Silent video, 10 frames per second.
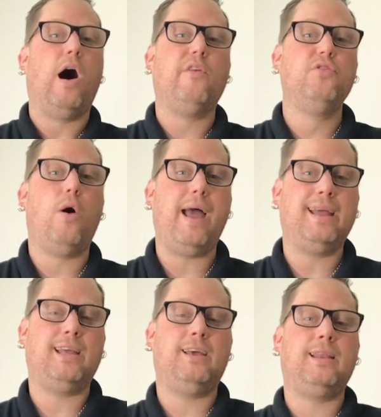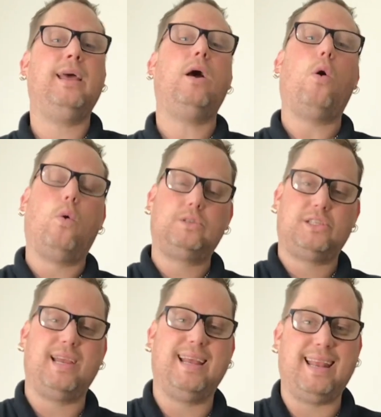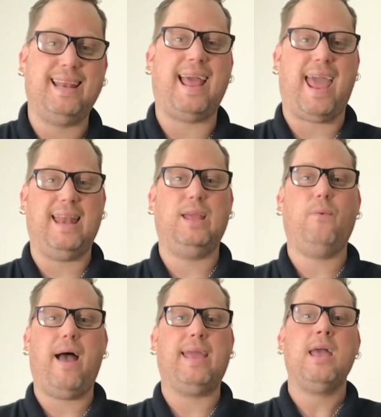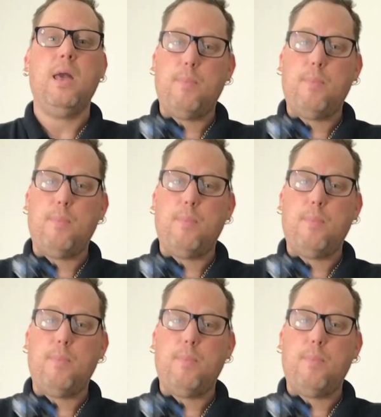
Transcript: I've not edited it or cheated in any way.